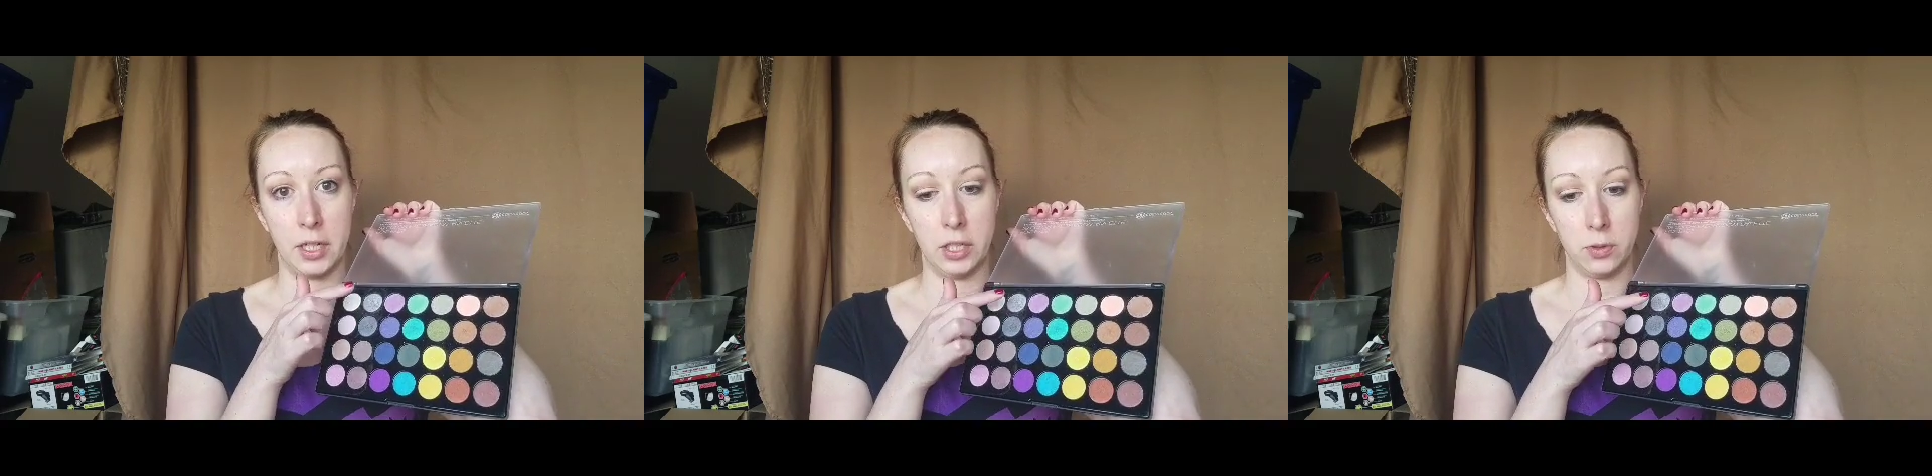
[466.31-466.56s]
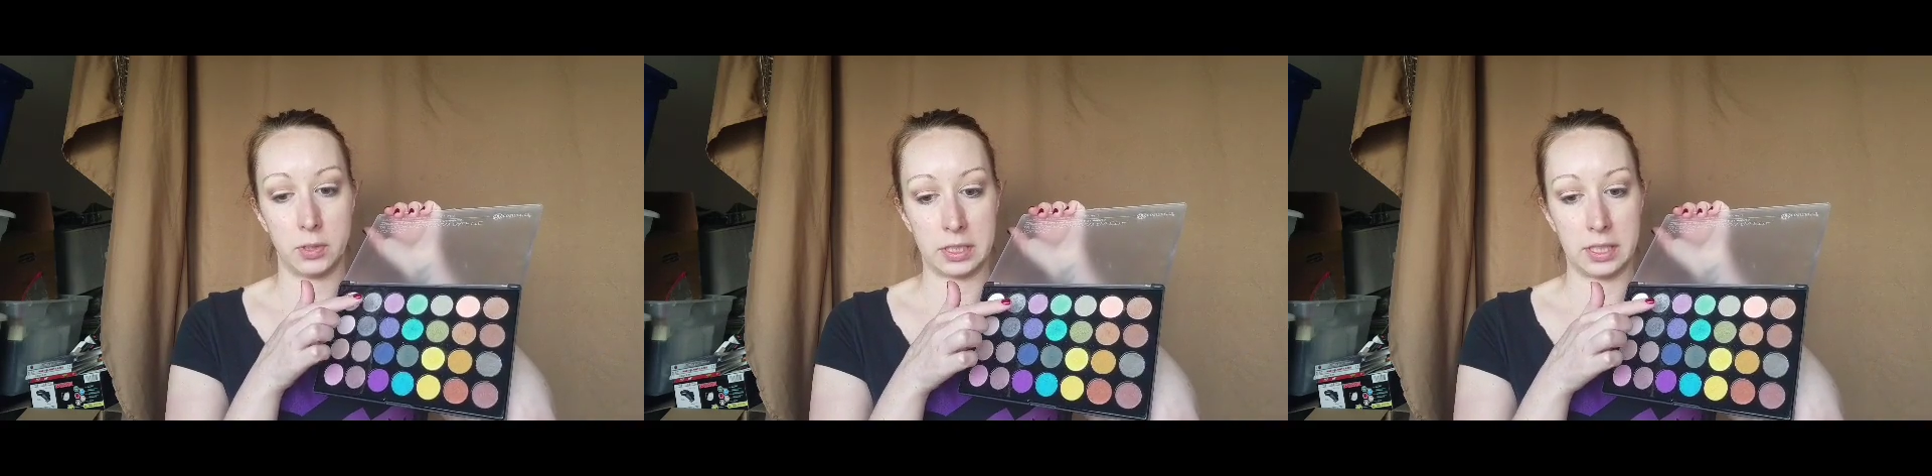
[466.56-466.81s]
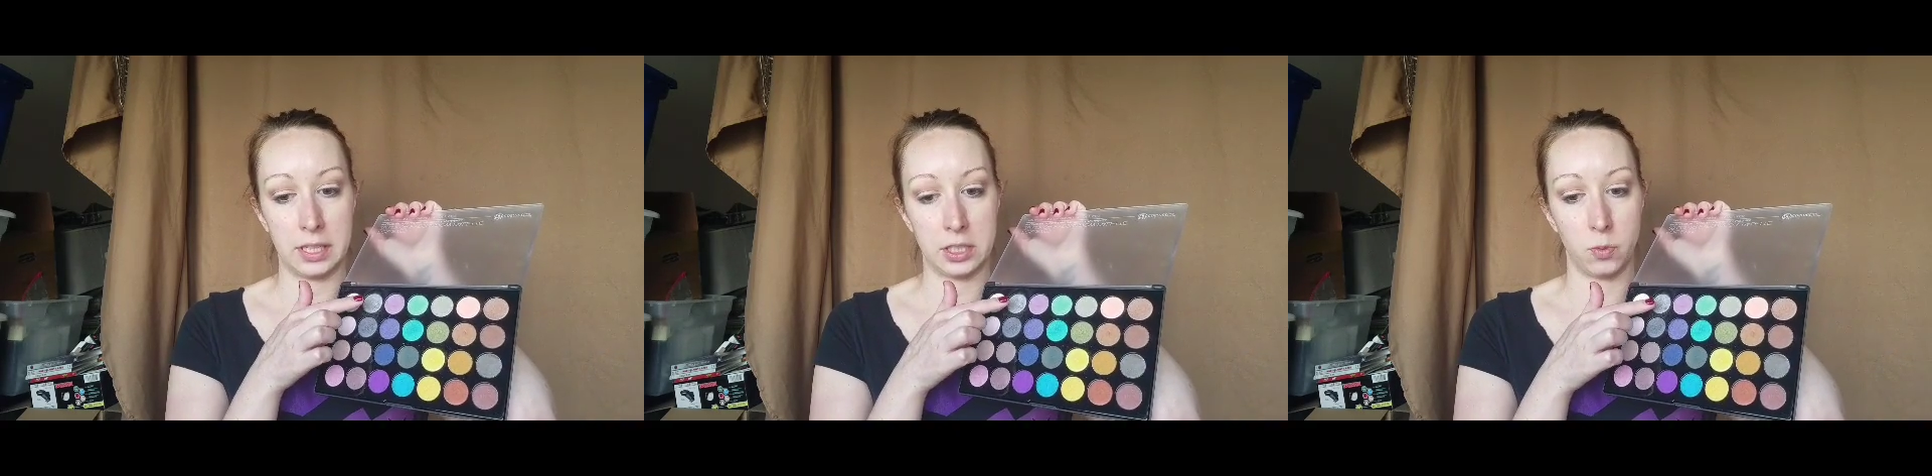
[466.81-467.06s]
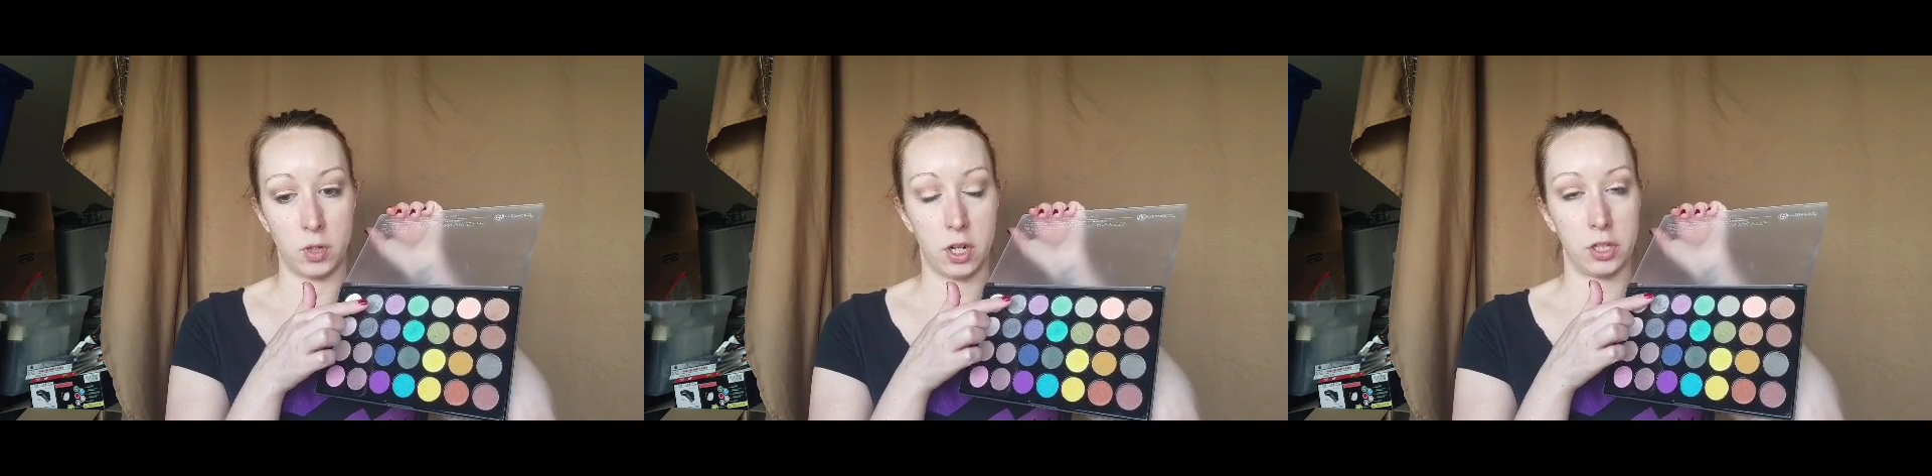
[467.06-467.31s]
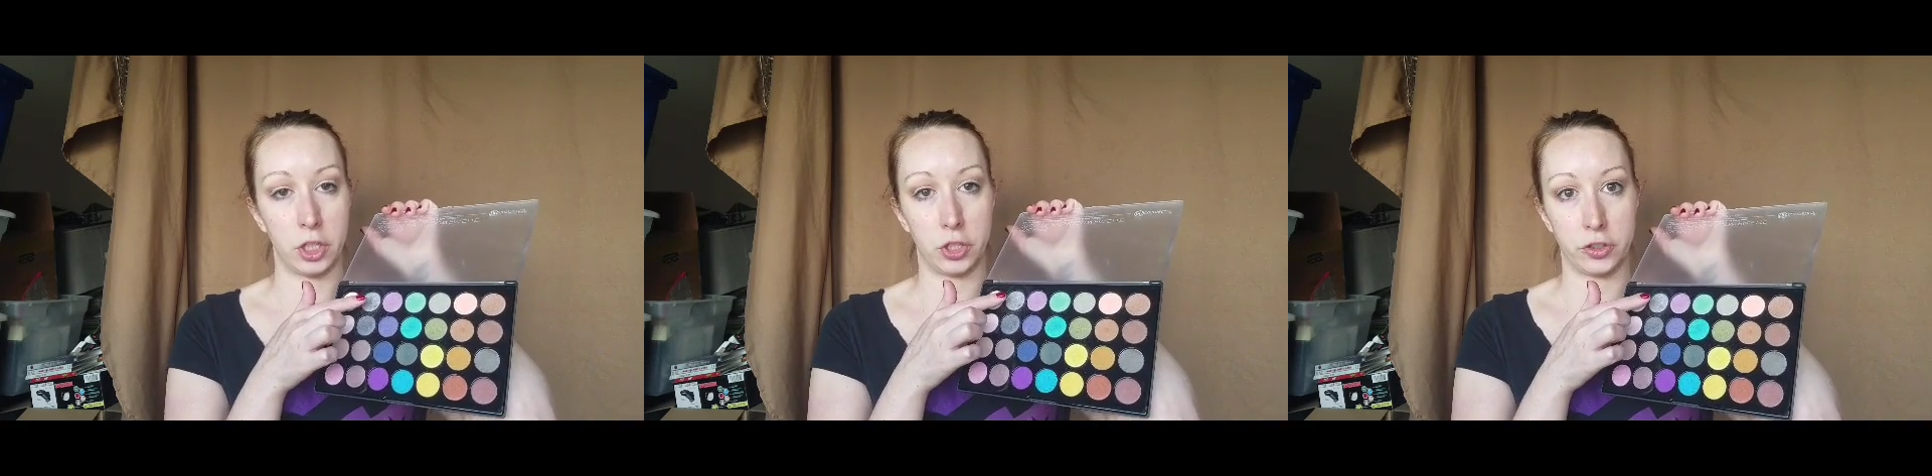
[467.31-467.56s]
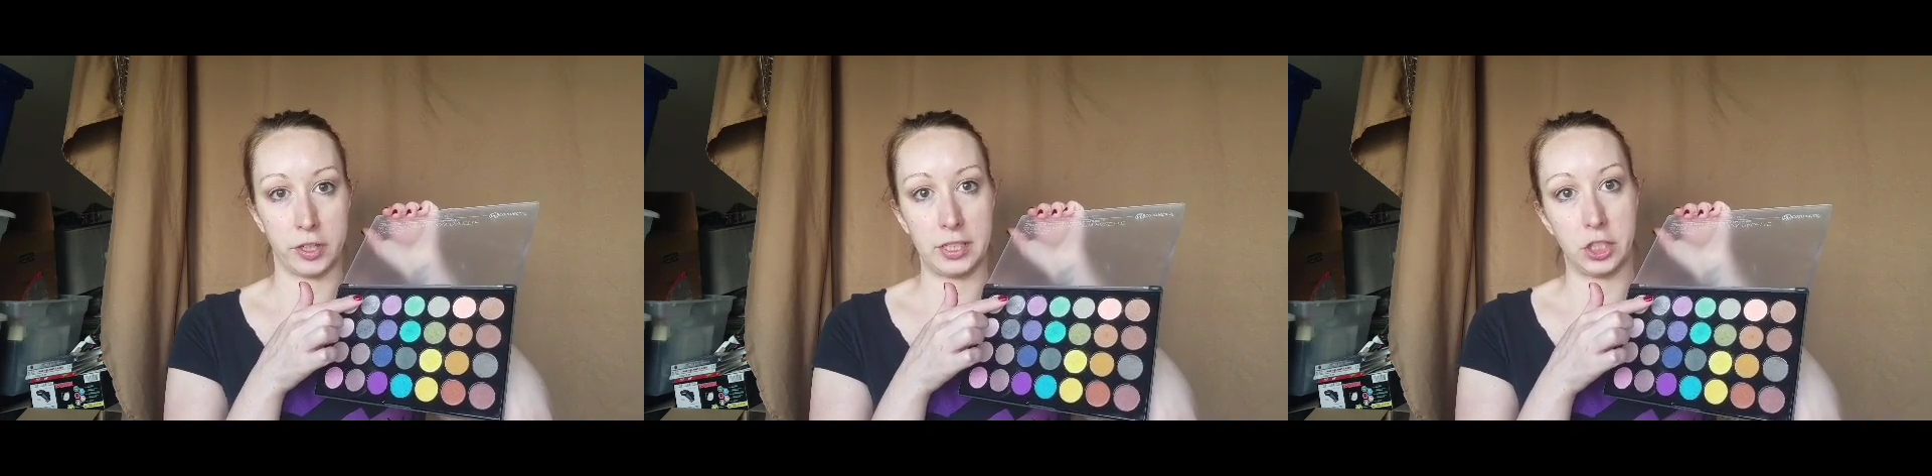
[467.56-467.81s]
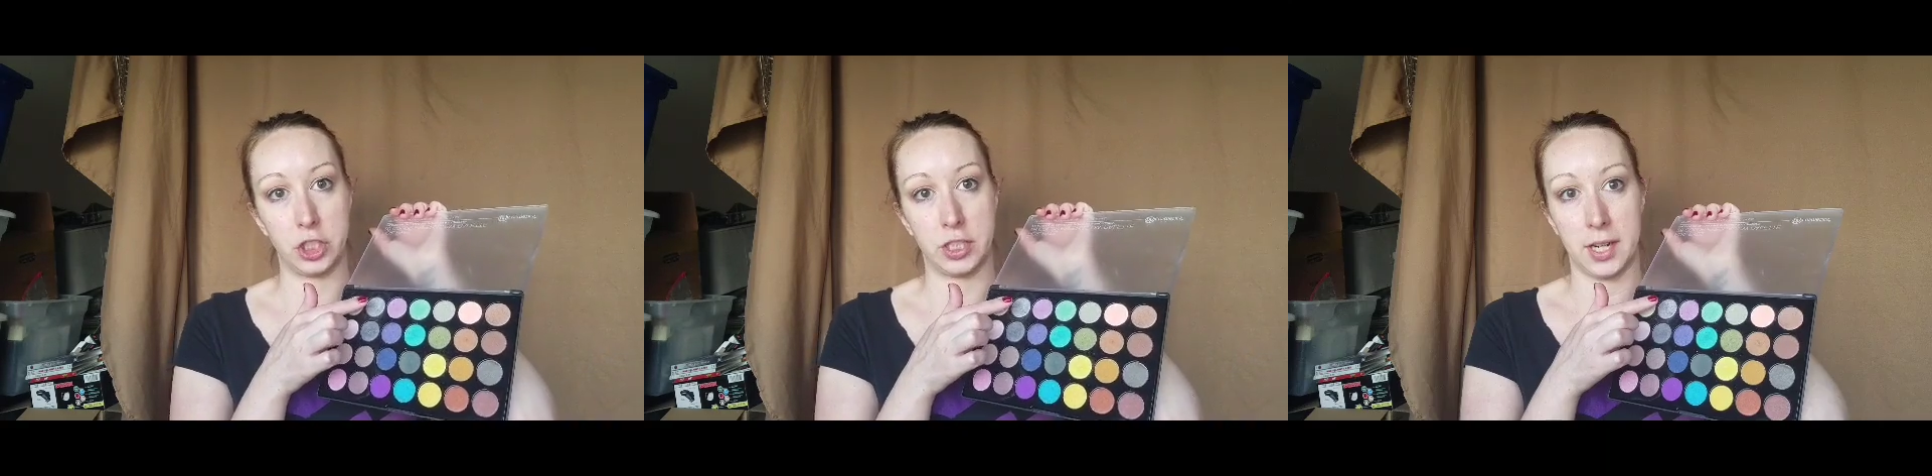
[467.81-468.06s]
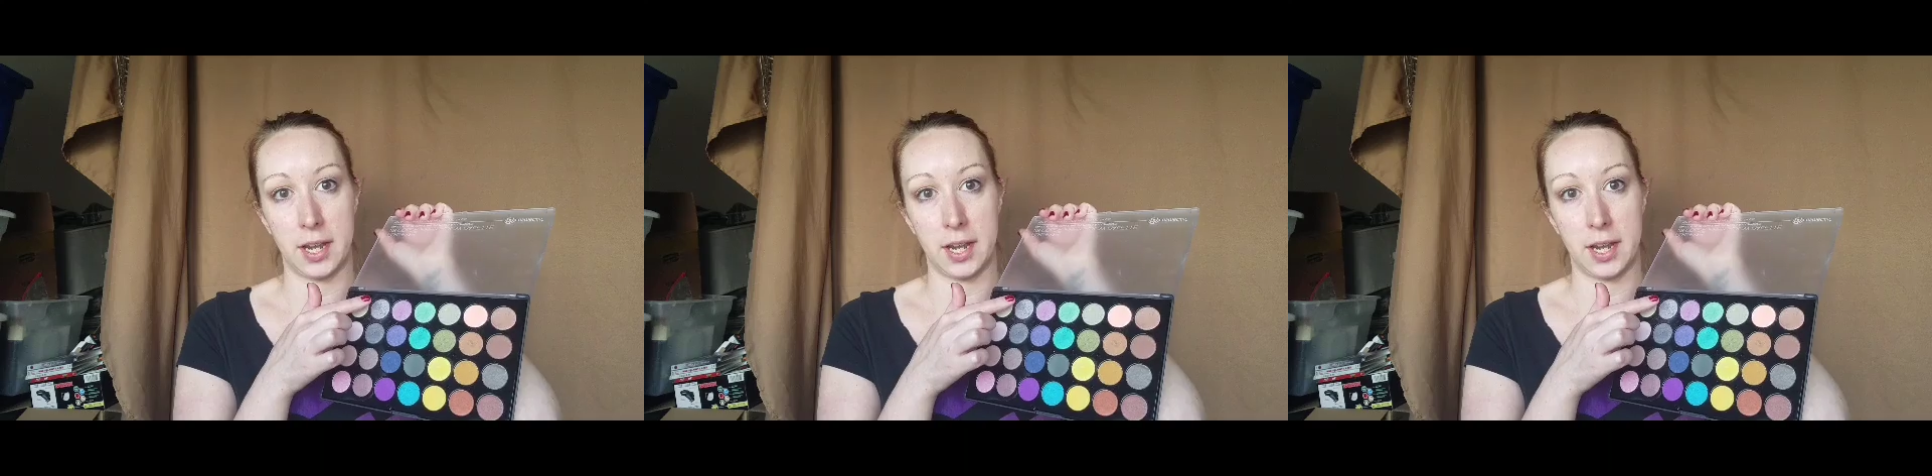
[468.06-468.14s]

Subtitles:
I'm going to use this one on the crease